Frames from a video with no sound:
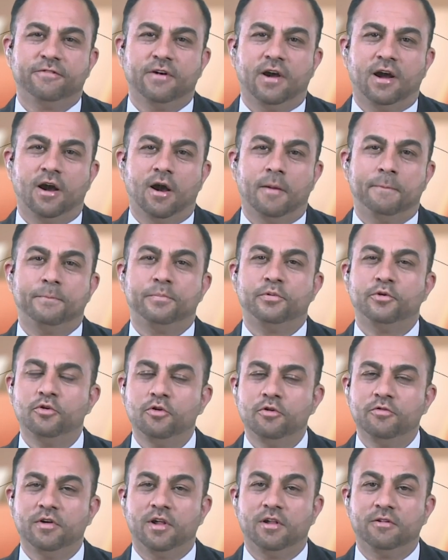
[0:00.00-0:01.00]

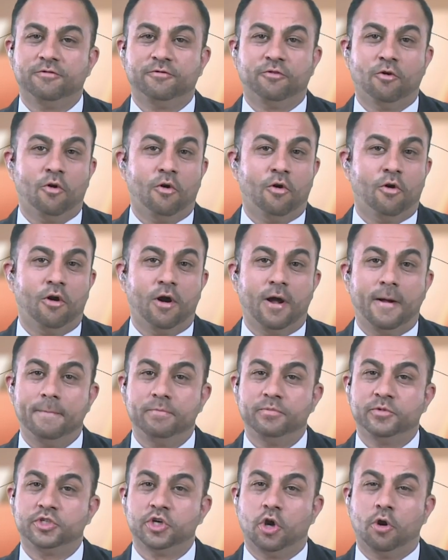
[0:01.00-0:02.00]
approval for
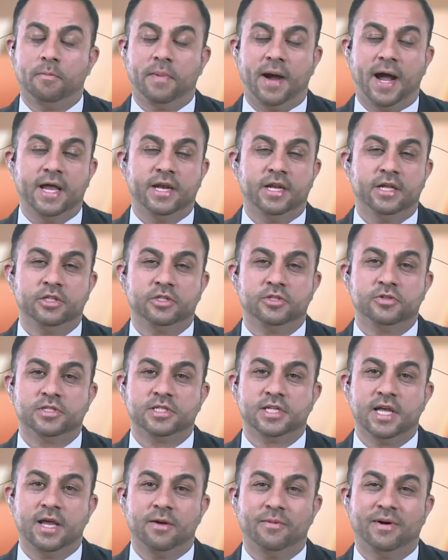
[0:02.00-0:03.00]
Joe Biden to
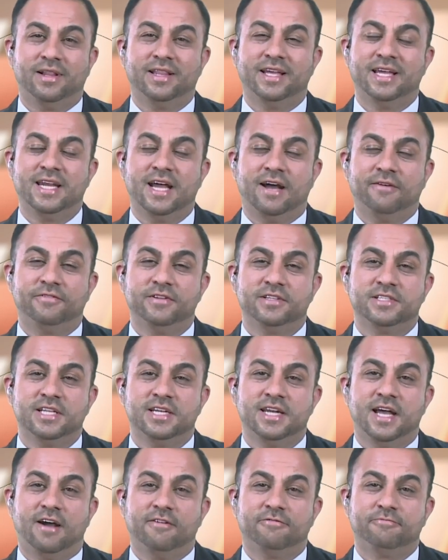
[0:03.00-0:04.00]
say, well, enough is
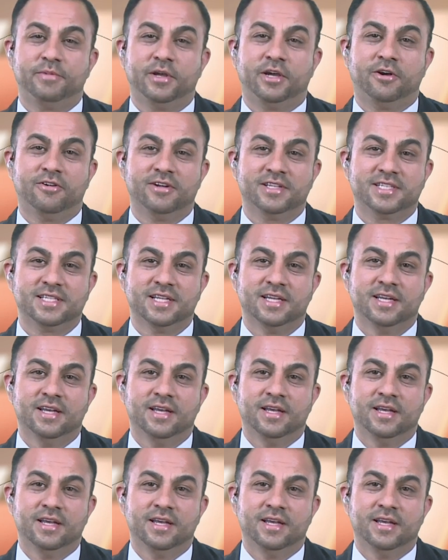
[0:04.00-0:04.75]
enough, because